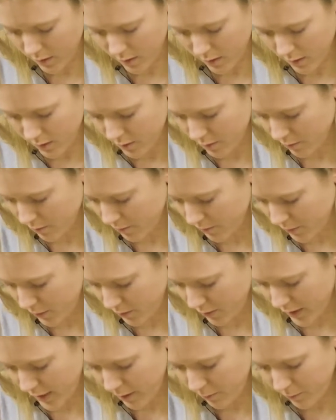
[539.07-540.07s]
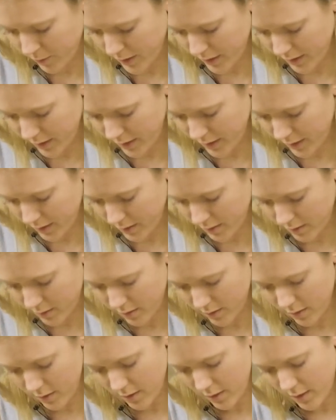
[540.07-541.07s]
So fold that one in
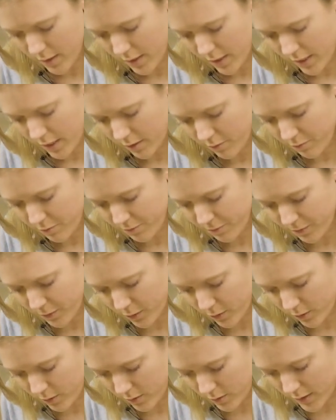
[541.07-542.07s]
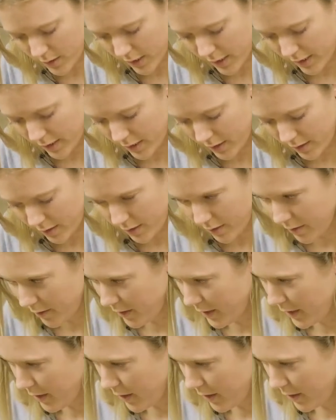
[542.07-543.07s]
and fold in
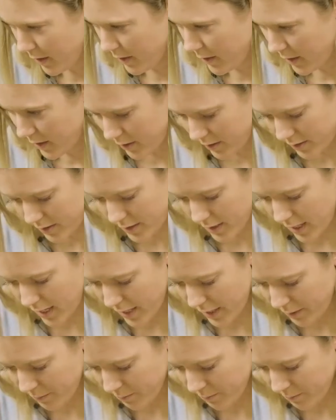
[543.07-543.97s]
the other side.